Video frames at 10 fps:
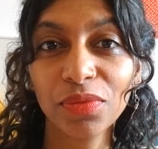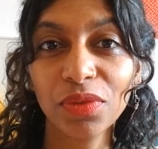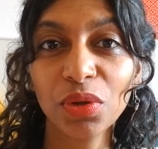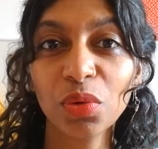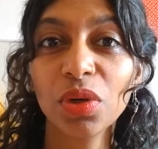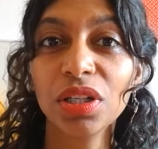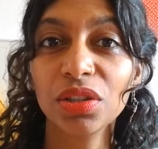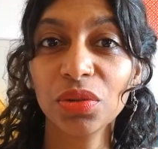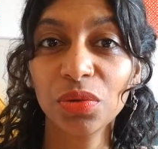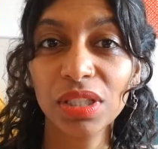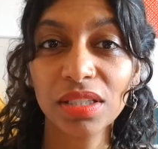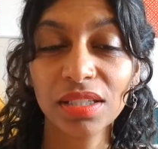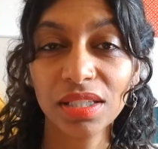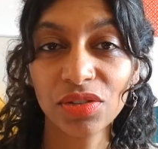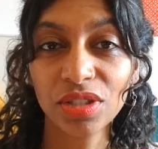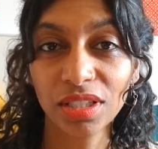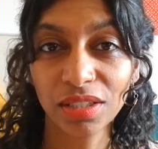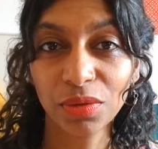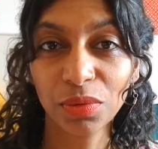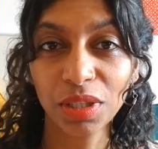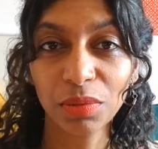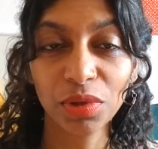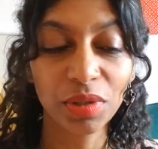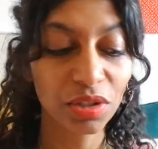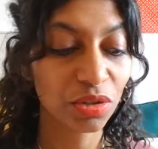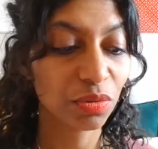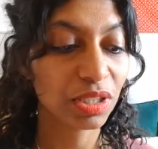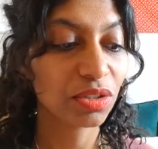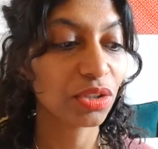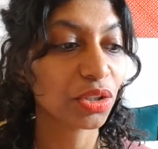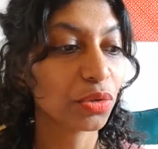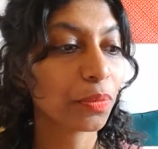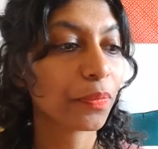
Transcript: one who is teaching what I'm going to read to you.